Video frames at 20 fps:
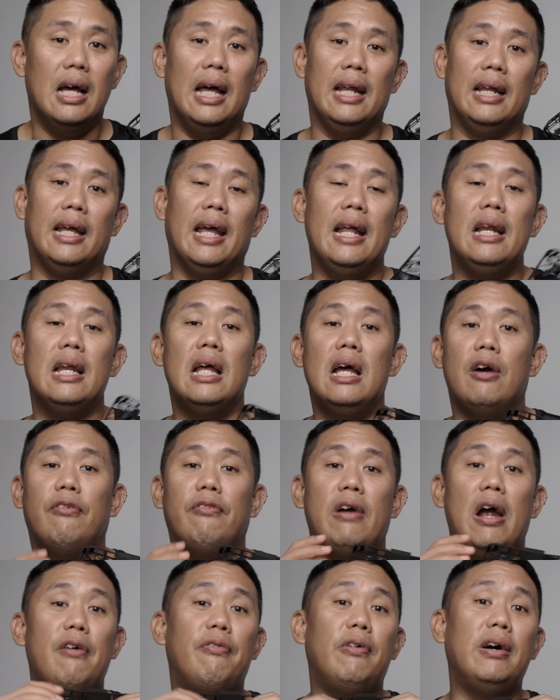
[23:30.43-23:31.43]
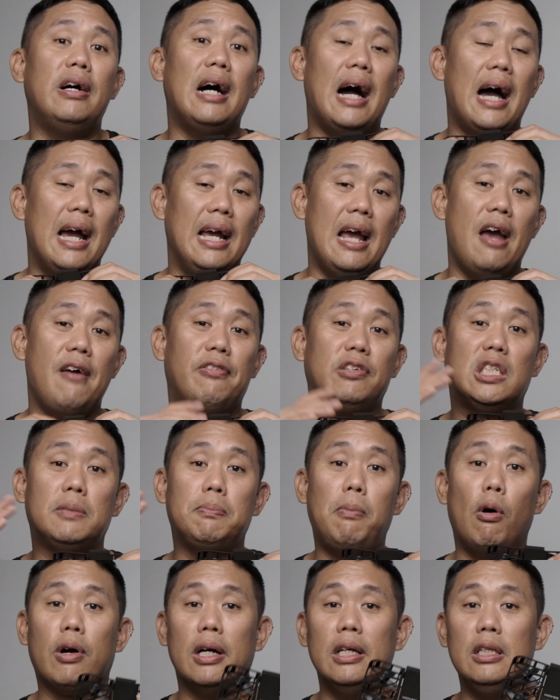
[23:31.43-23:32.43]
And again, wherever I have
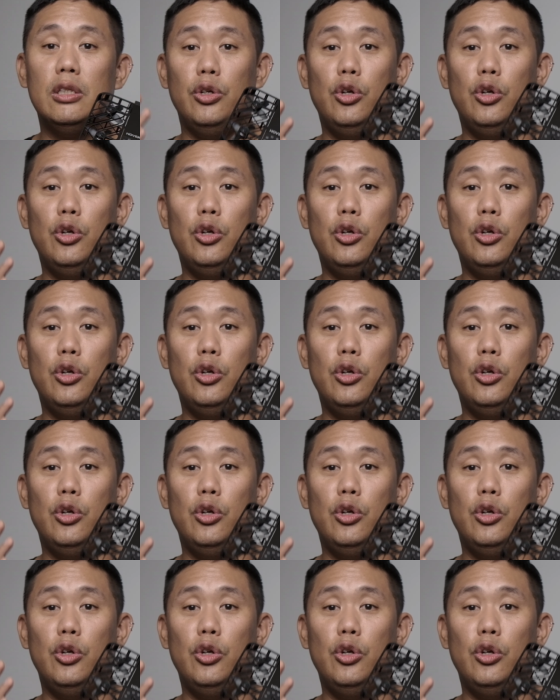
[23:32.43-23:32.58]
spoken